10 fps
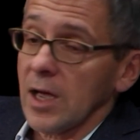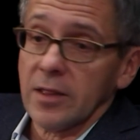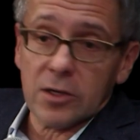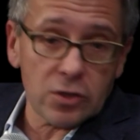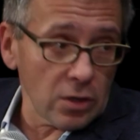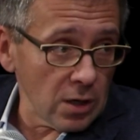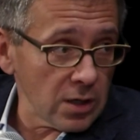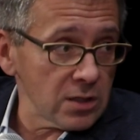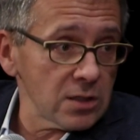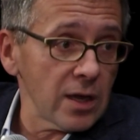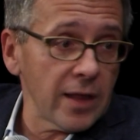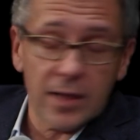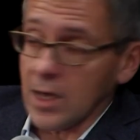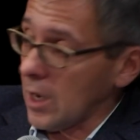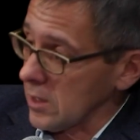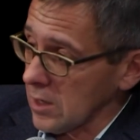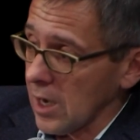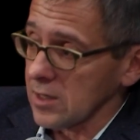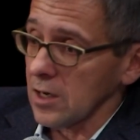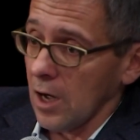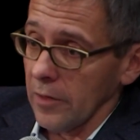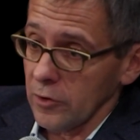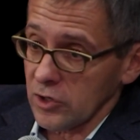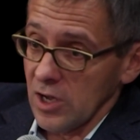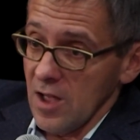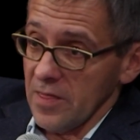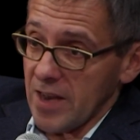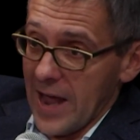and the Turks and the Kazakhs and others that